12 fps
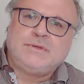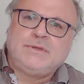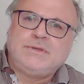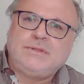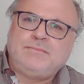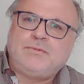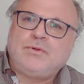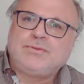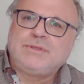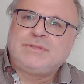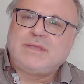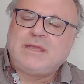in more
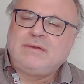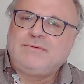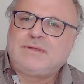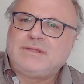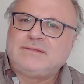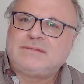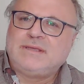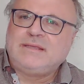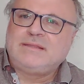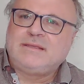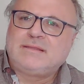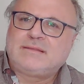detail, we can say
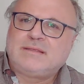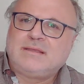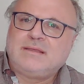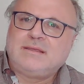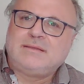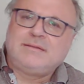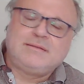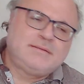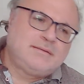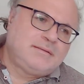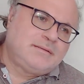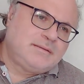that uh,
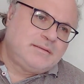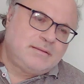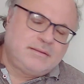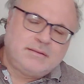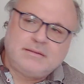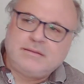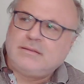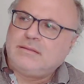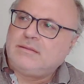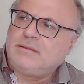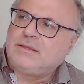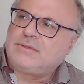
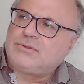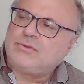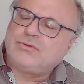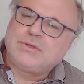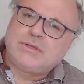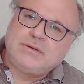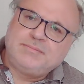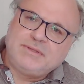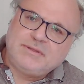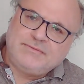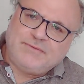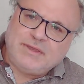the story can be
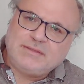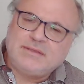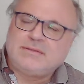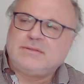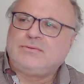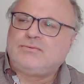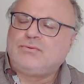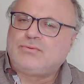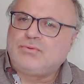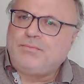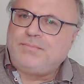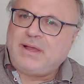divided into
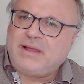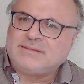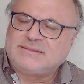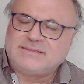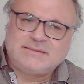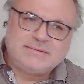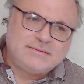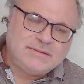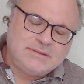two parts.